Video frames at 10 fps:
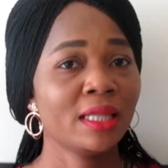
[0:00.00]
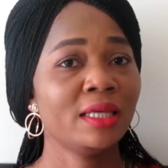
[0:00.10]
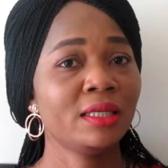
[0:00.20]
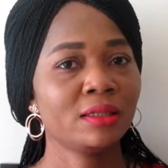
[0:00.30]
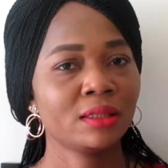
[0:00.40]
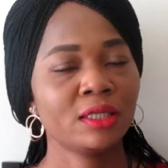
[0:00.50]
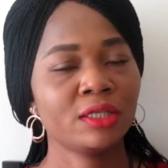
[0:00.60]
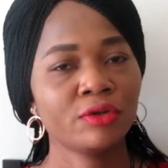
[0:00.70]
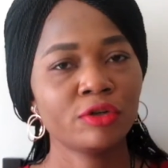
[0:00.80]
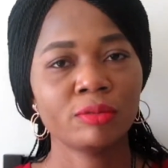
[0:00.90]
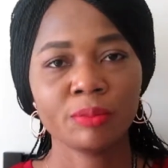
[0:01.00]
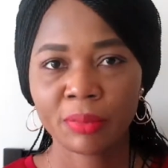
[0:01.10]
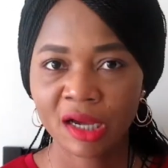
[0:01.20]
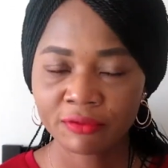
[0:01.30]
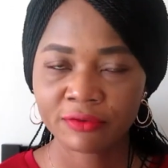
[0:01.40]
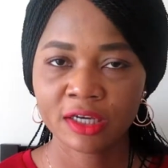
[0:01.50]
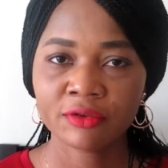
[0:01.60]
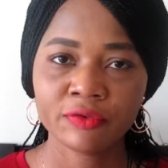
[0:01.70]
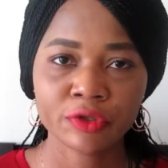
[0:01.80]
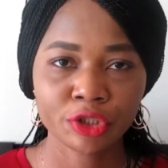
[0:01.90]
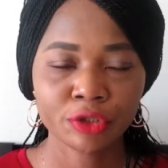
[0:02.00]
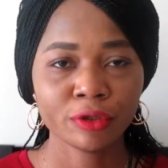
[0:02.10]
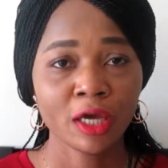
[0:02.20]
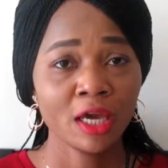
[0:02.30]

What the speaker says: this is going to be perfect for you.